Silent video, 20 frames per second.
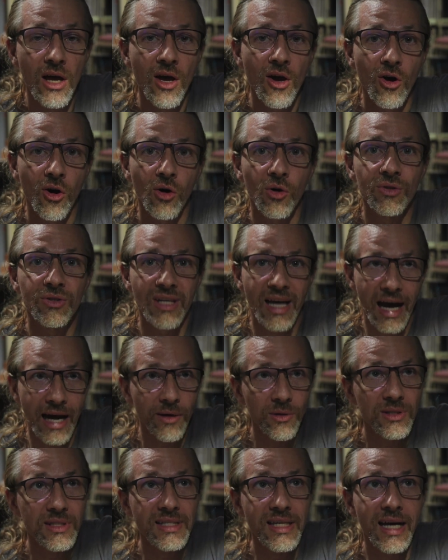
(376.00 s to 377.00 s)
On the
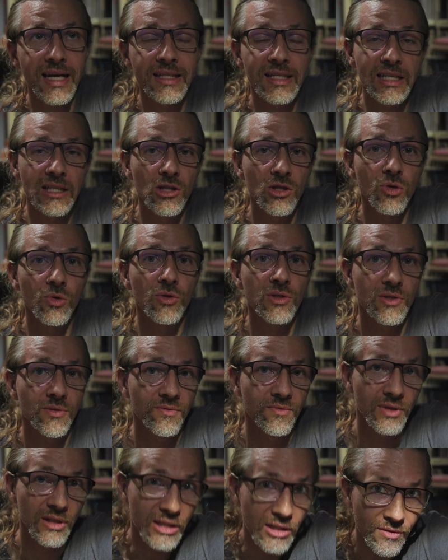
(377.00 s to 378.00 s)
outside, it looks
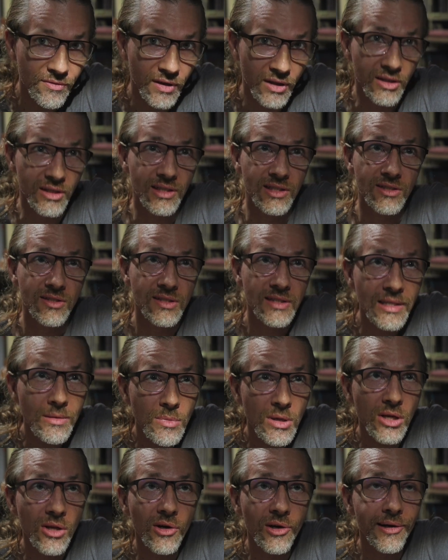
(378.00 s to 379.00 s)
very, very
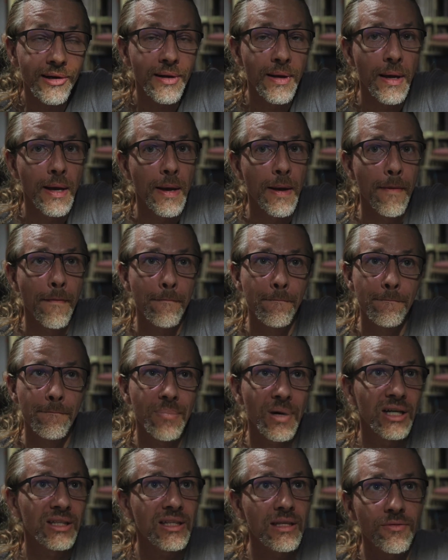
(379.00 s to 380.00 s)
similar.
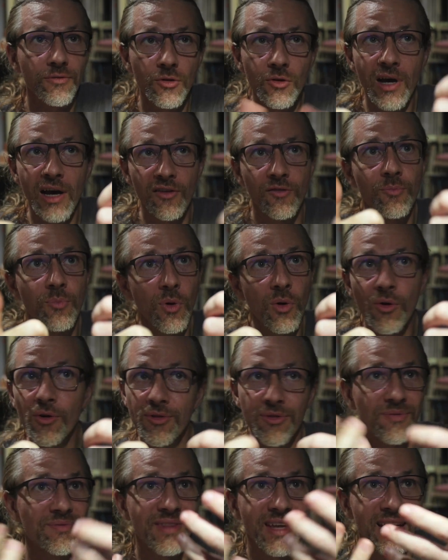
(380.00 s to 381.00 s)
But if you have both,
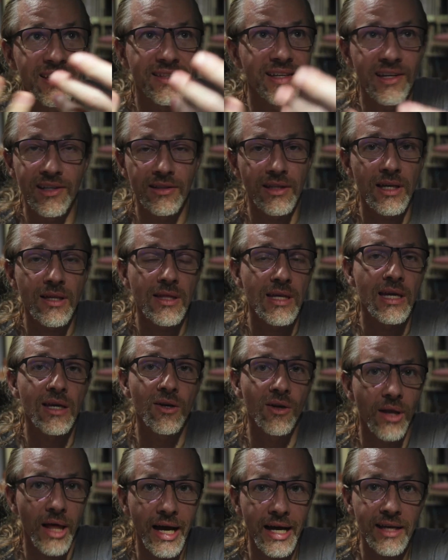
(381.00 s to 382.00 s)
they, they are nothing
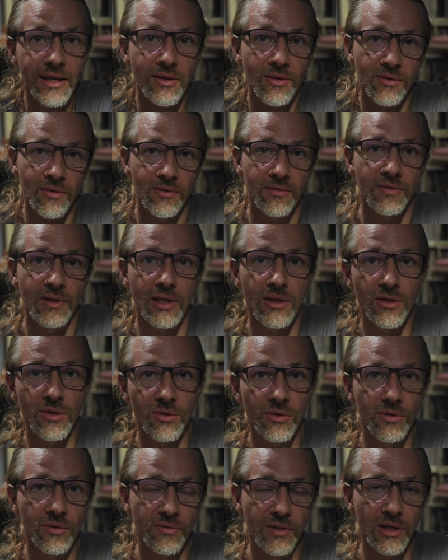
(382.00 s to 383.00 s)
alike when
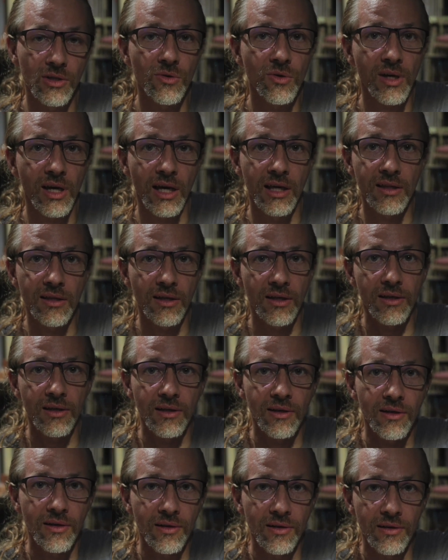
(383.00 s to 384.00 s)
you, when you can,
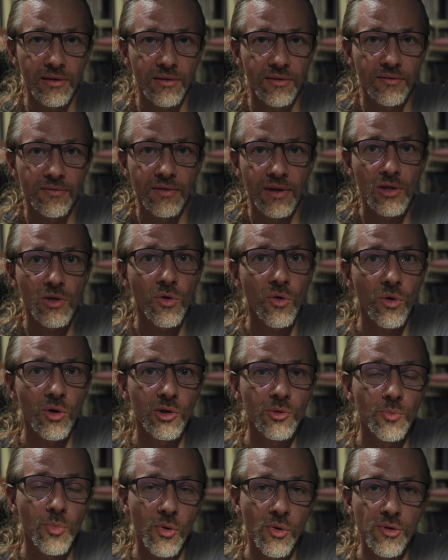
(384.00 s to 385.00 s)
uh, when you hold
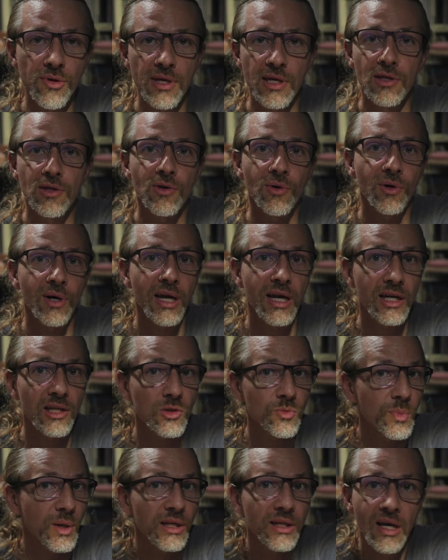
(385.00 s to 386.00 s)
both in your hands.
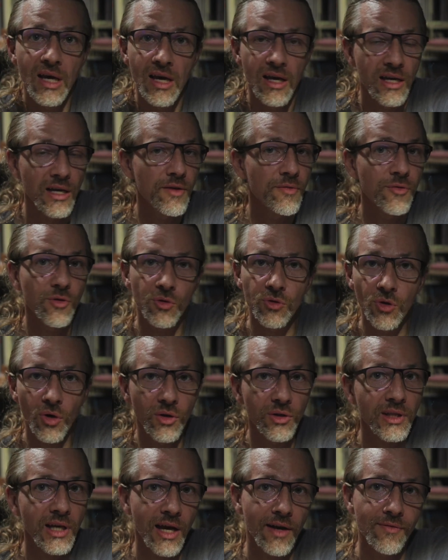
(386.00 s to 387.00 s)
But if you don't
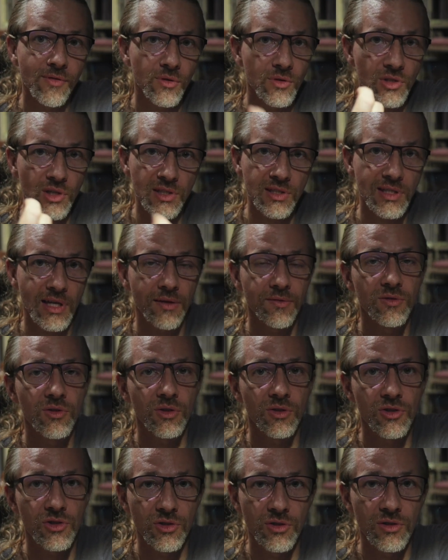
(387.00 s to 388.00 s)
have, you just have the
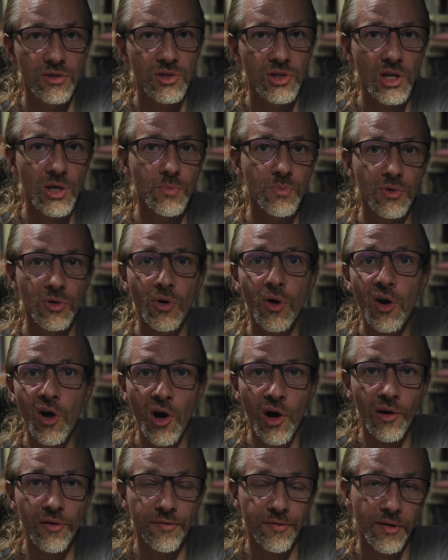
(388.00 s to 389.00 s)
cheap
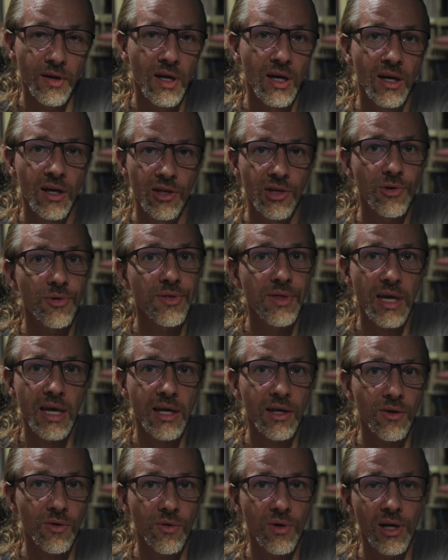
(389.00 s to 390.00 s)
knockoff. You think
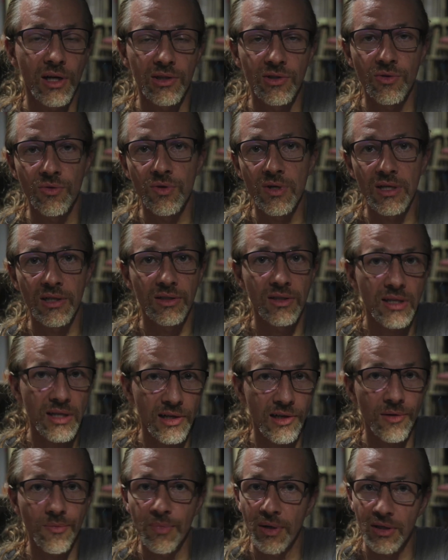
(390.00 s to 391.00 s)
you got the real
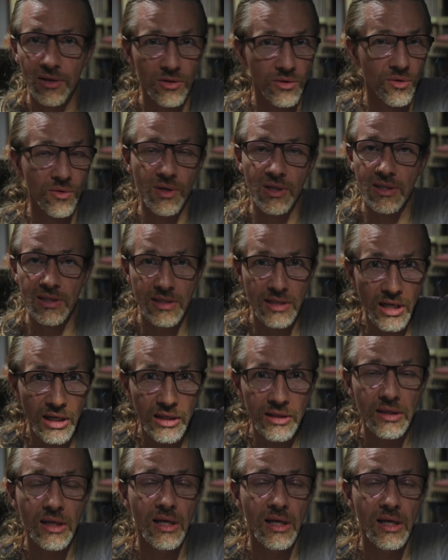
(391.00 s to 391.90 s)
deal, but no, it's not.